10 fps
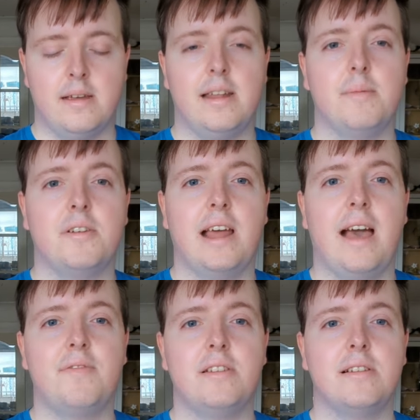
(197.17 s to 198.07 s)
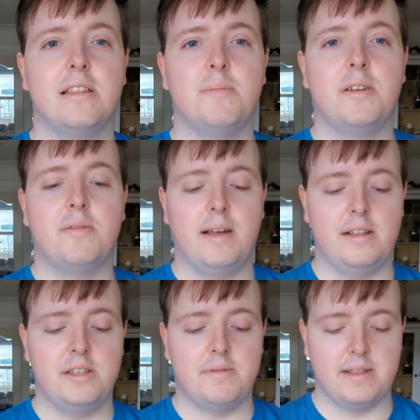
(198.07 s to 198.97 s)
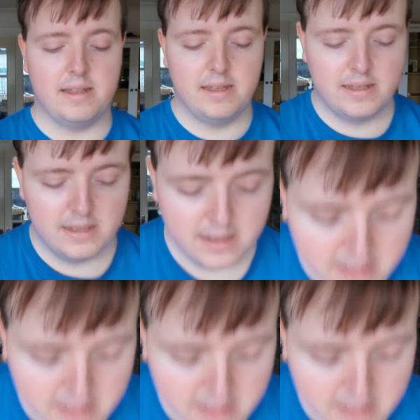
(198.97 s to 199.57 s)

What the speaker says: And I'm going to have to look in the mirror while doing this.